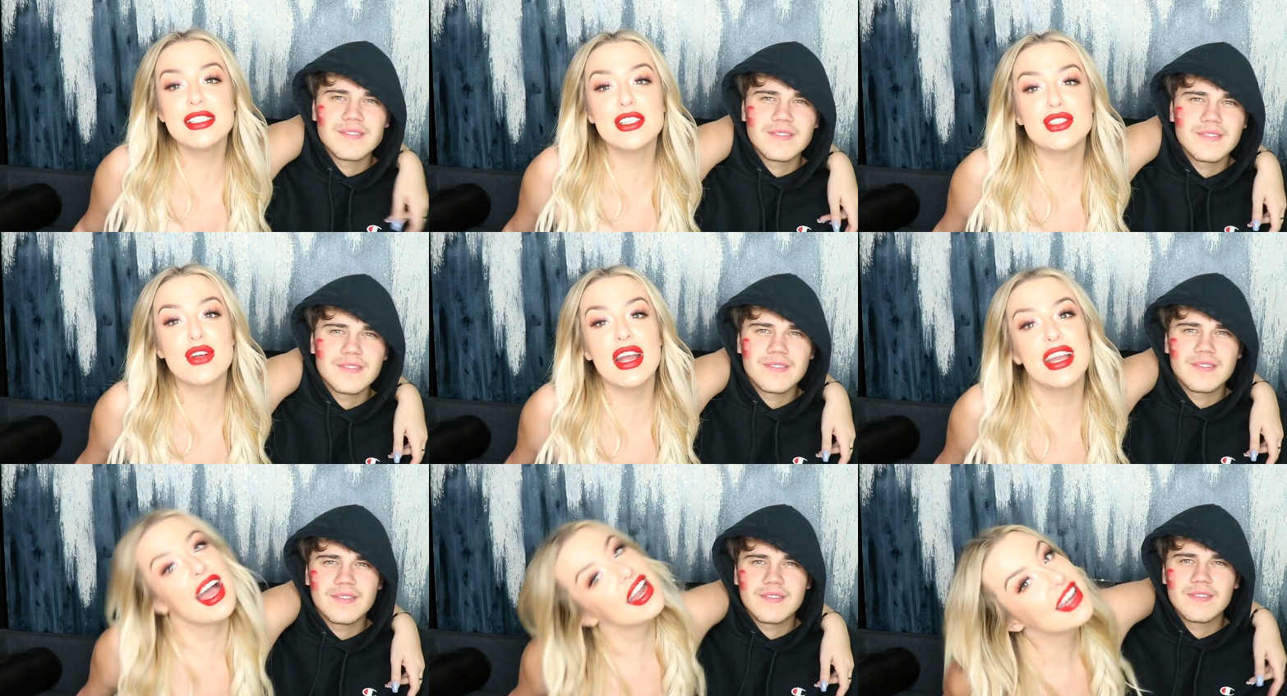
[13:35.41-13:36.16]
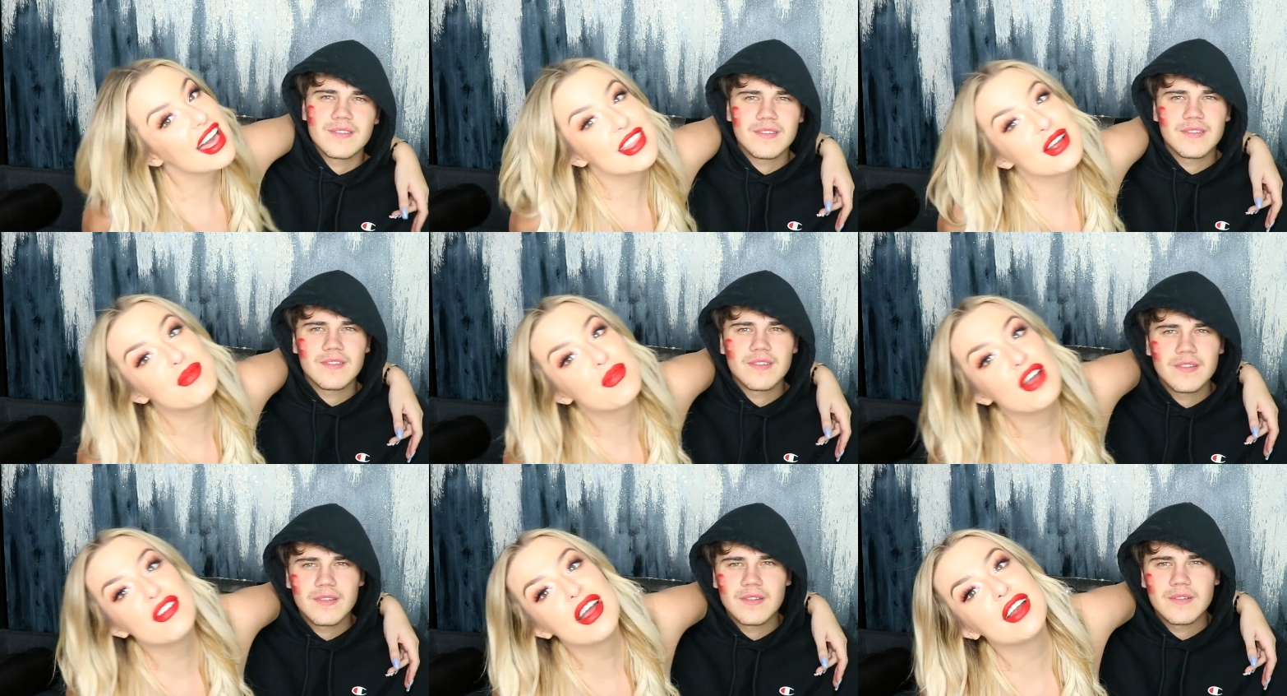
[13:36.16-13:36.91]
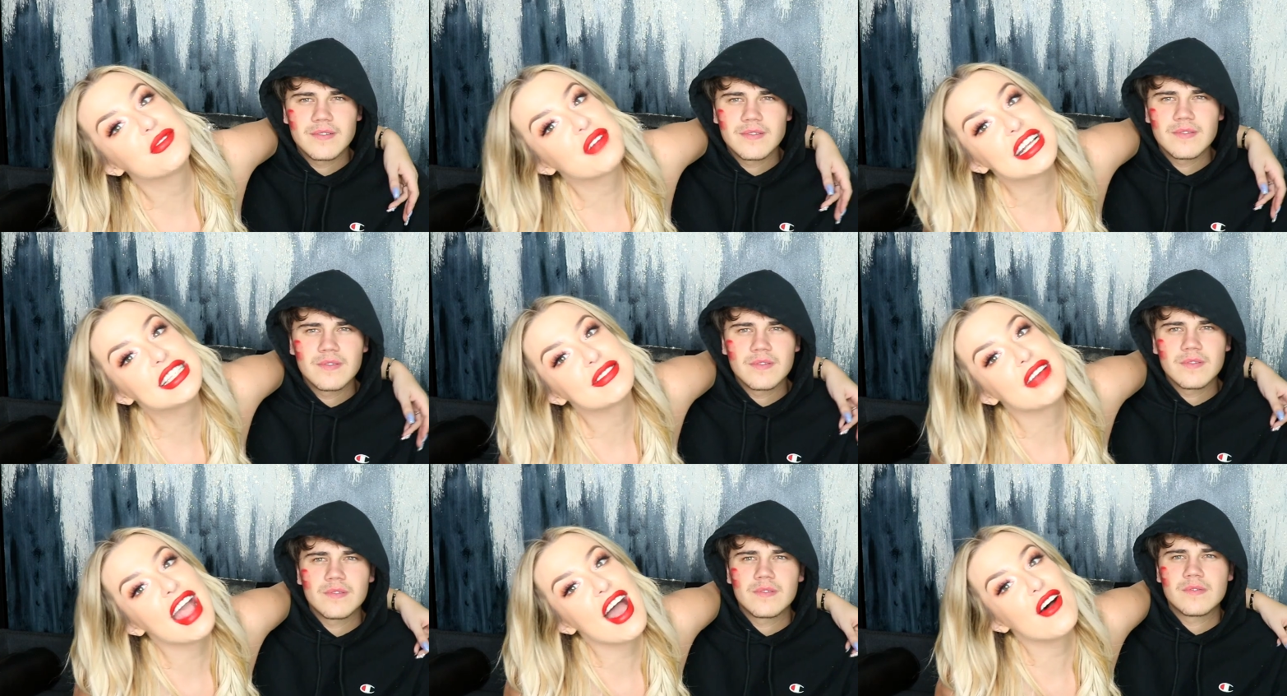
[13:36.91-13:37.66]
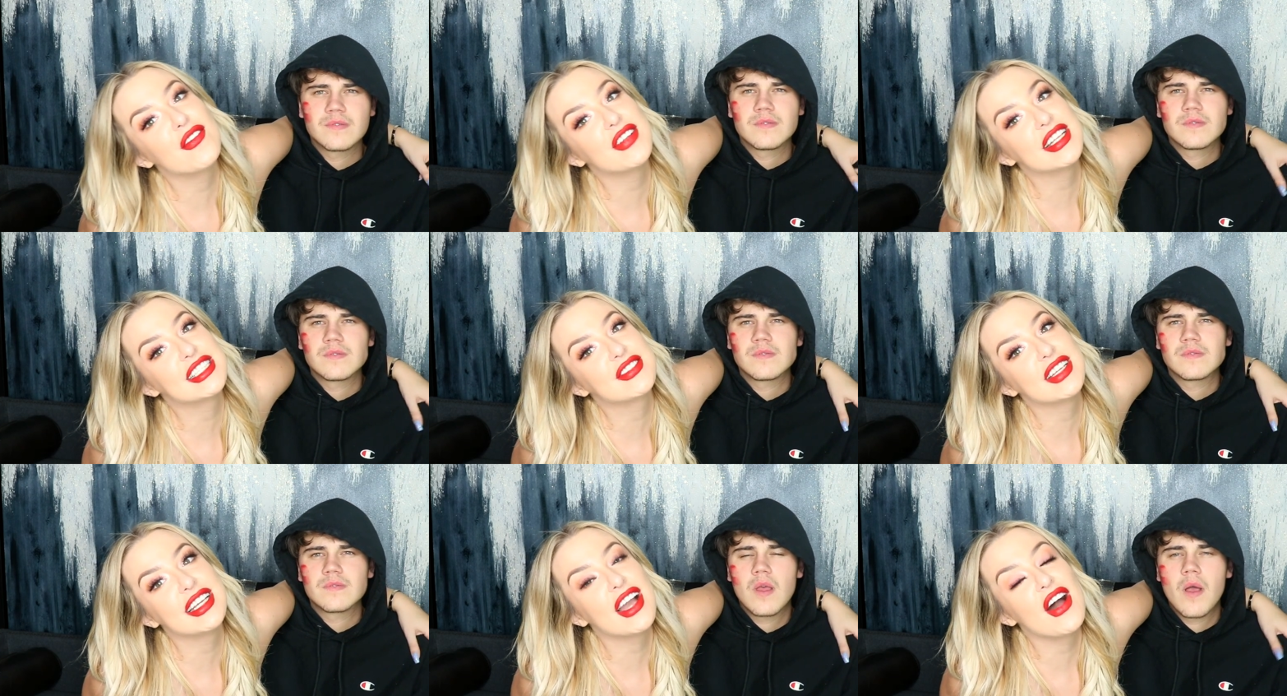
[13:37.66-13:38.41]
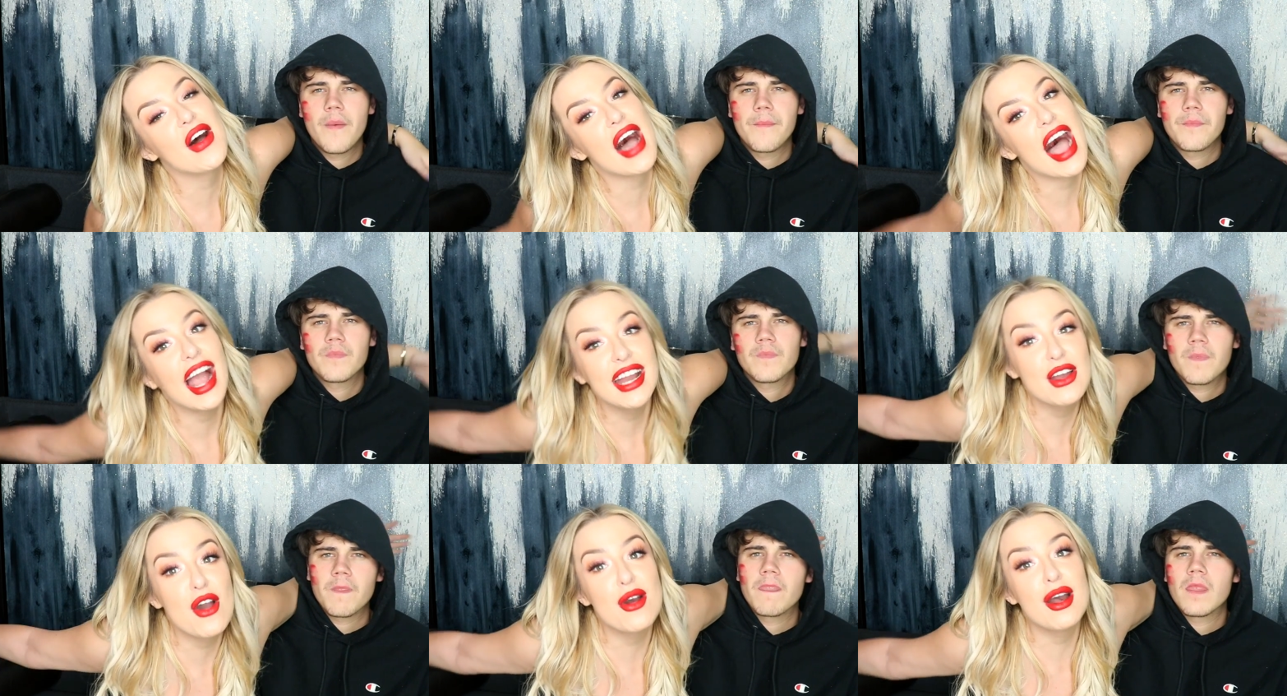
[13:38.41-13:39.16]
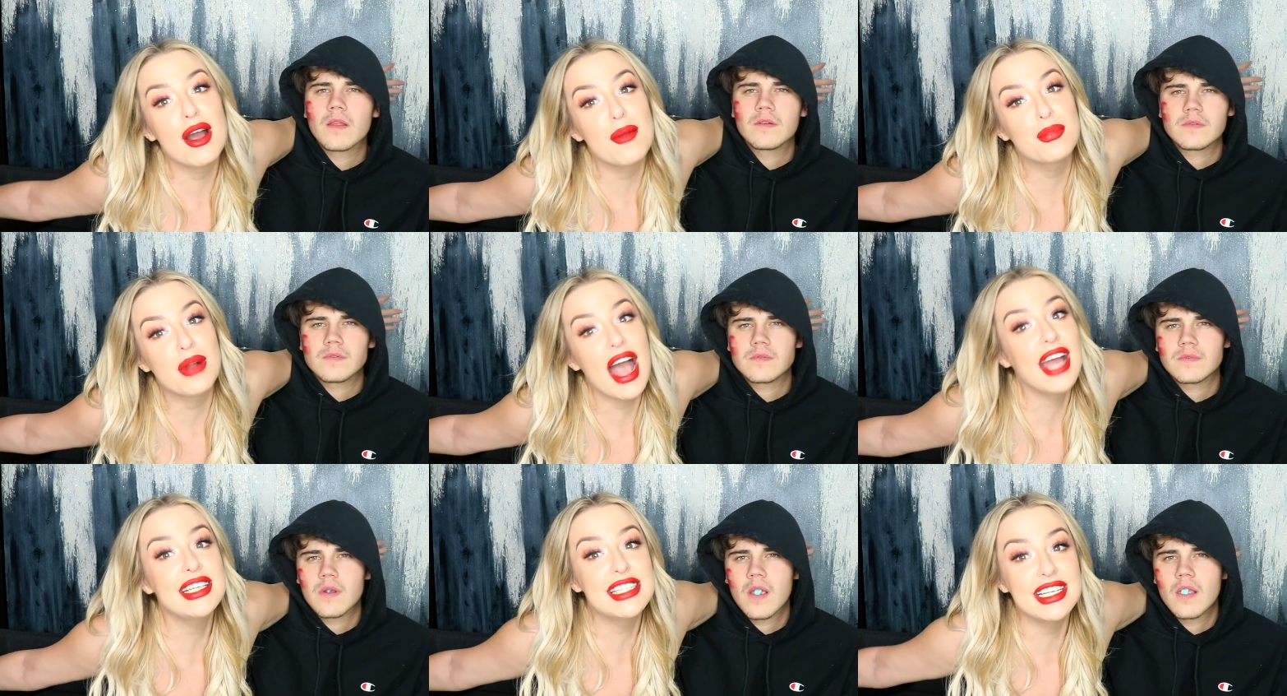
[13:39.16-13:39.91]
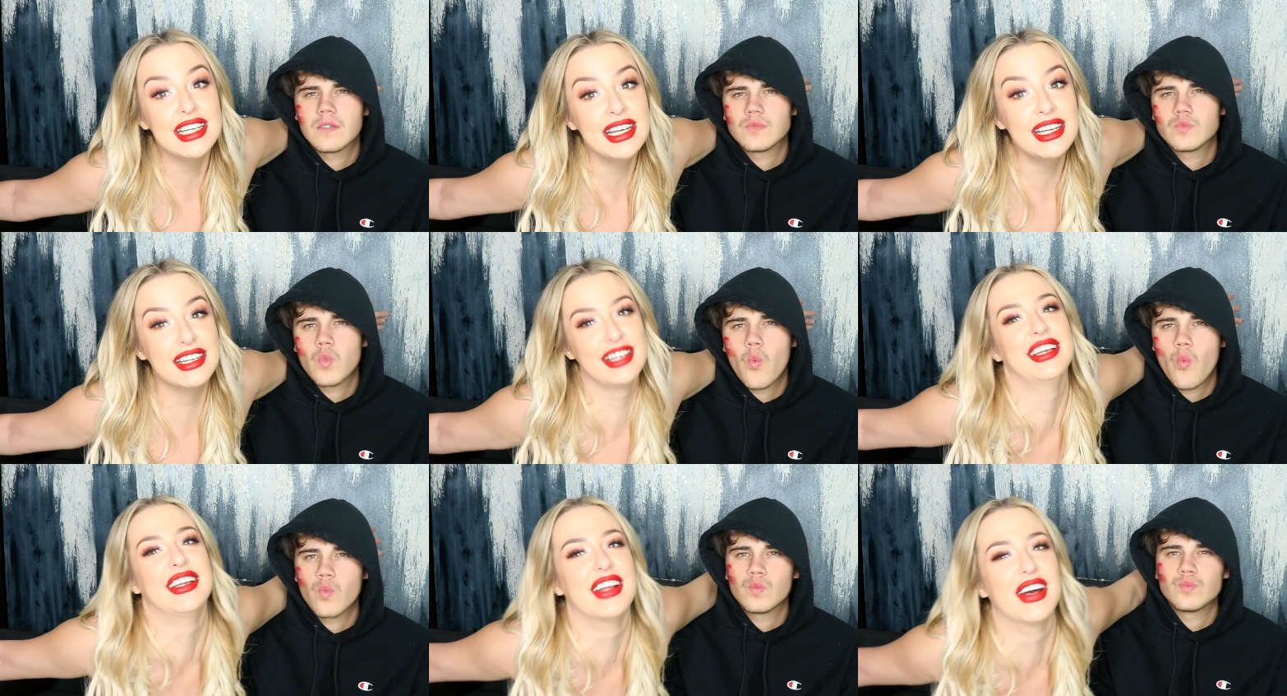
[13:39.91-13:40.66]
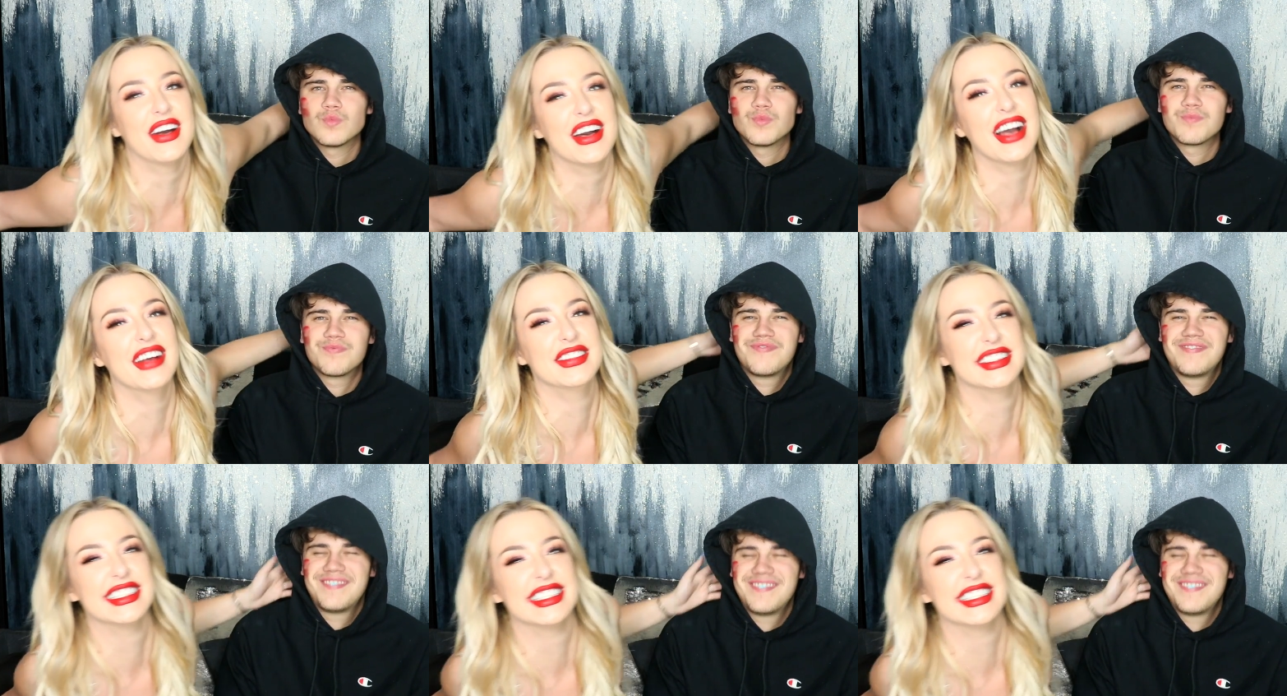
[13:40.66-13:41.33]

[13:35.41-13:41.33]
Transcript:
Speaker 1: guys enjoyed another Boyfriend Rates My Outfits video. I know Brad didn't.